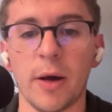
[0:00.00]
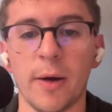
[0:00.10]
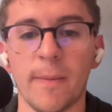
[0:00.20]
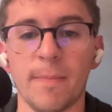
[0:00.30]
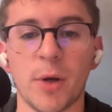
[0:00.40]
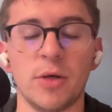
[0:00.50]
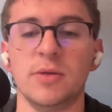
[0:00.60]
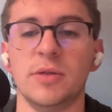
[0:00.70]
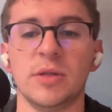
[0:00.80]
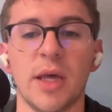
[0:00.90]

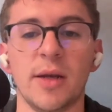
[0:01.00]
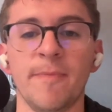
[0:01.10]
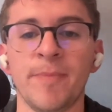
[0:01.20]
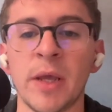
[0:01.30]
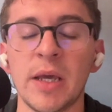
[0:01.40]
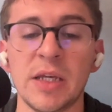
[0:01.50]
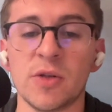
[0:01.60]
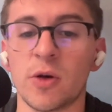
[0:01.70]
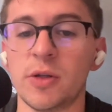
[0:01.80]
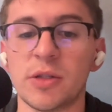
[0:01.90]
Narduzzi said
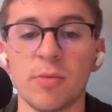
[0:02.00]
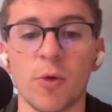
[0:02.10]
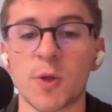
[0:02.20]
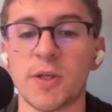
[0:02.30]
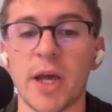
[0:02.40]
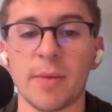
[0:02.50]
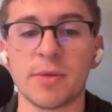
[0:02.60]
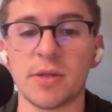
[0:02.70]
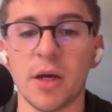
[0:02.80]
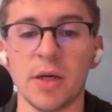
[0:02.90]
he's earning some more
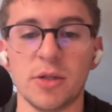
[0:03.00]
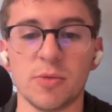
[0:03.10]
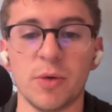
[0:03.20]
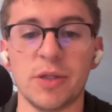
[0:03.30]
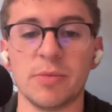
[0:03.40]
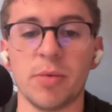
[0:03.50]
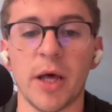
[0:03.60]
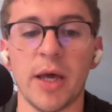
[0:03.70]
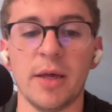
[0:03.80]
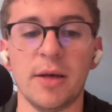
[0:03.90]
snaps just with his
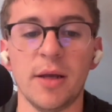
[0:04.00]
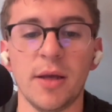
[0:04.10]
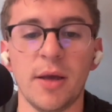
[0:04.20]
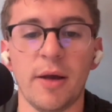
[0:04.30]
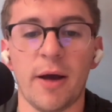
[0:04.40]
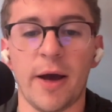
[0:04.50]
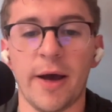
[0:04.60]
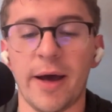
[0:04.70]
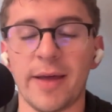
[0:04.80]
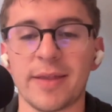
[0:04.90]
play. And
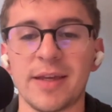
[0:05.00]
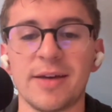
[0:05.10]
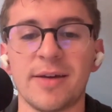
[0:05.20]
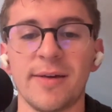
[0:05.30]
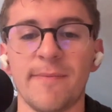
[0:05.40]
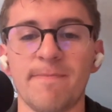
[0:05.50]
I think